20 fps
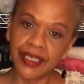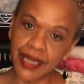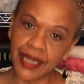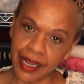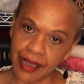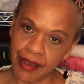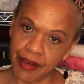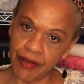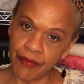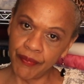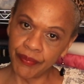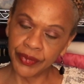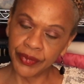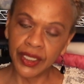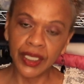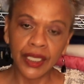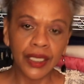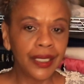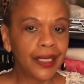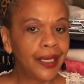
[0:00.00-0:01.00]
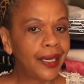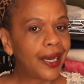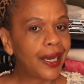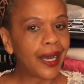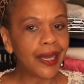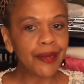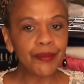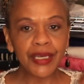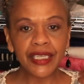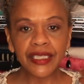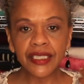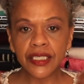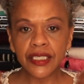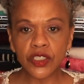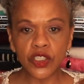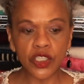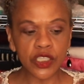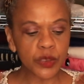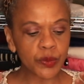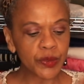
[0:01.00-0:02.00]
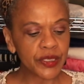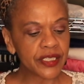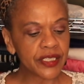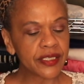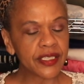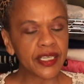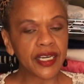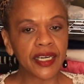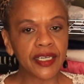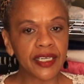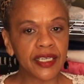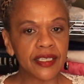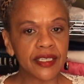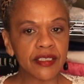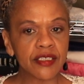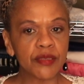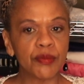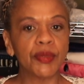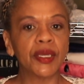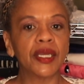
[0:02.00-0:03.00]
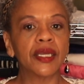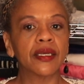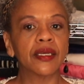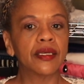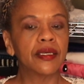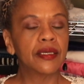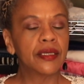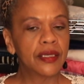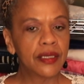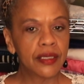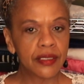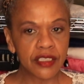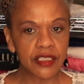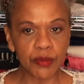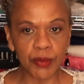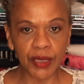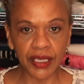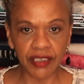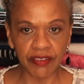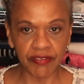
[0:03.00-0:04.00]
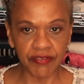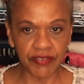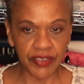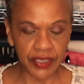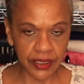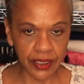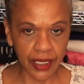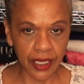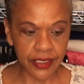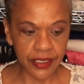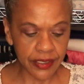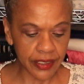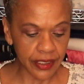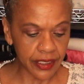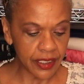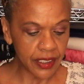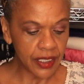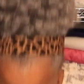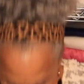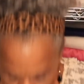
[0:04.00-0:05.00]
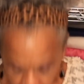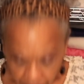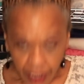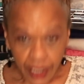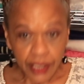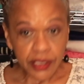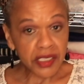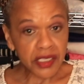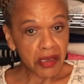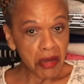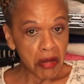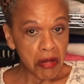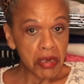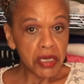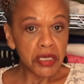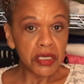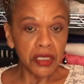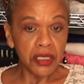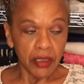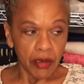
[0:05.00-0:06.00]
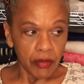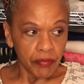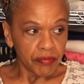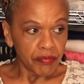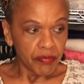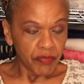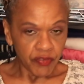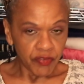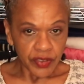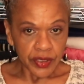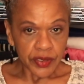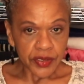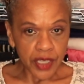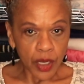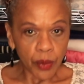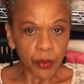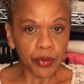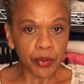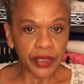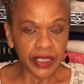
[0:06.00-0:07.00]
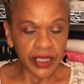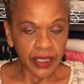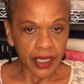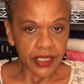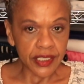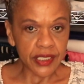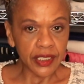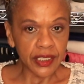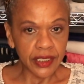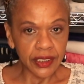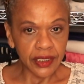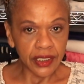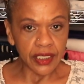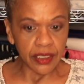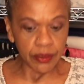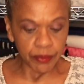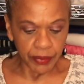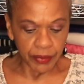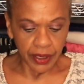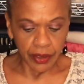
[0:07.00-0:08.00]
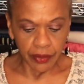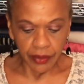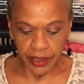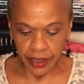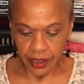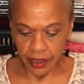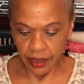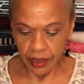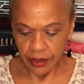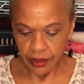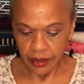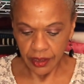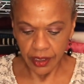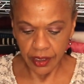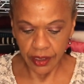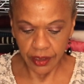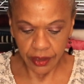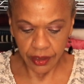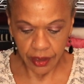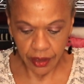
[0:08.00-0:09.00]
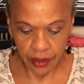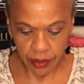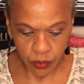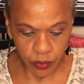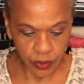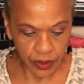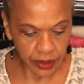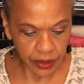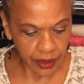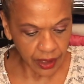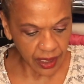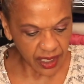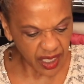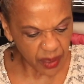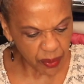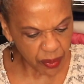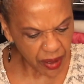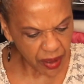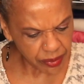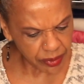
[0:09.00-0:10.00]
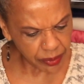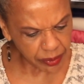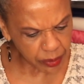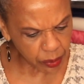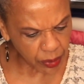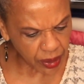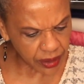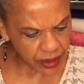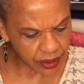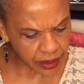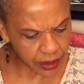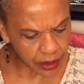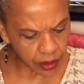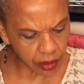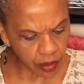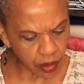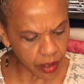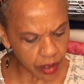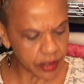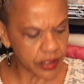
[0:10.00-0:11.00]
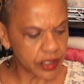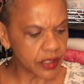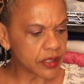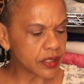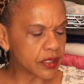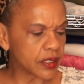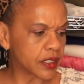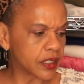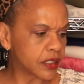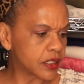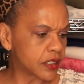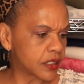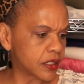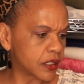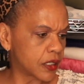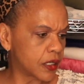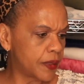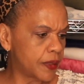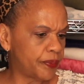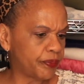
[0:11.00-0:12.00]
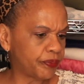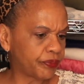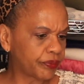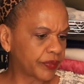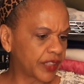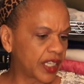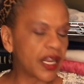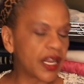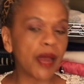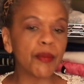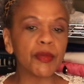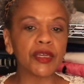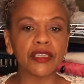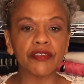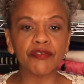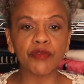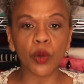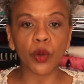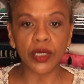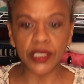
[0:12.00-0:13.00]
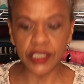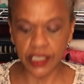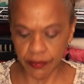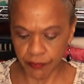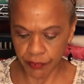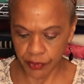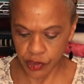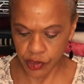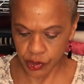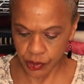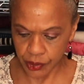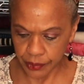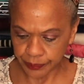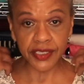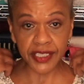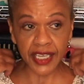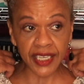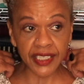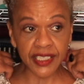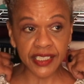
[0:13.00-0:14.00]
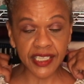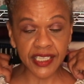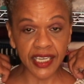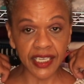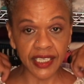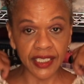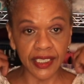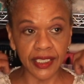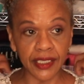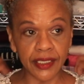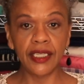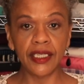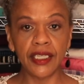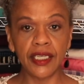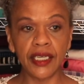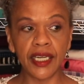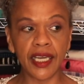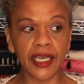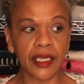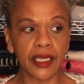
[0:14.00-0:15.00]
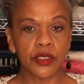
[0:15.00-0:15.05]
Now, I made the adjustments that I needed to make it fit nicely. And so it, you know, fills out pretty nicely in the hip area and whatnot. I probably made the largest, let's see. Yeah, I made the 14 for sure, because I had to take it in the neck.